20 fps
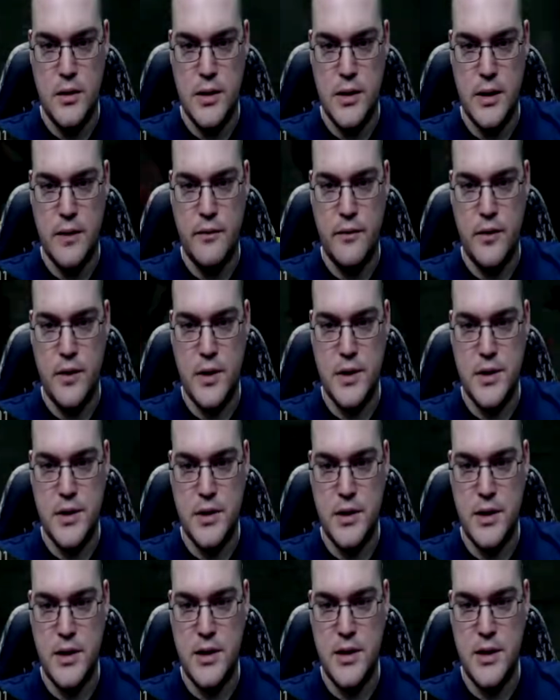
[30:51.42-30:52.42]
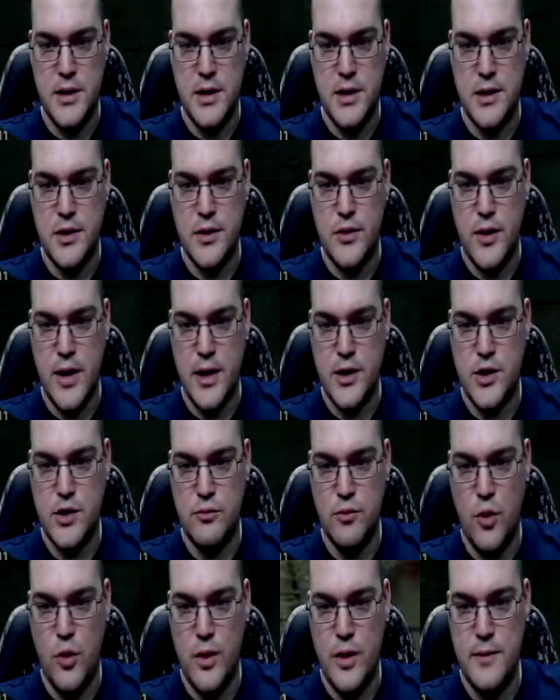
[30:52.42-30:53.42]
for us to get to the extraction
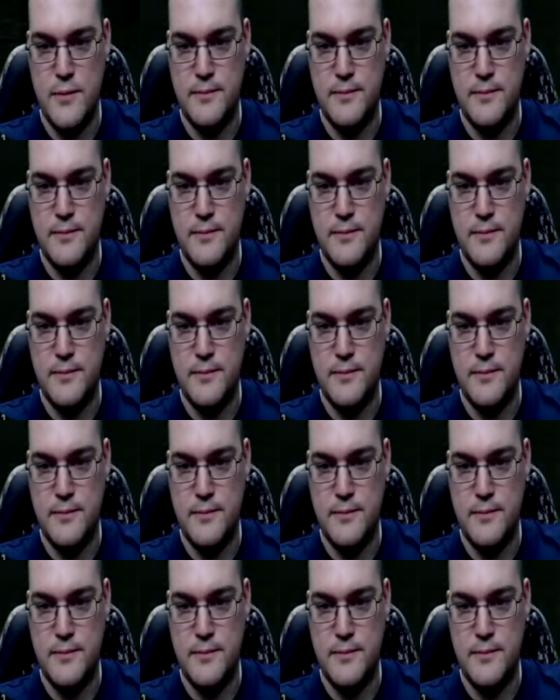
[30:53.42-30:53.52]
point.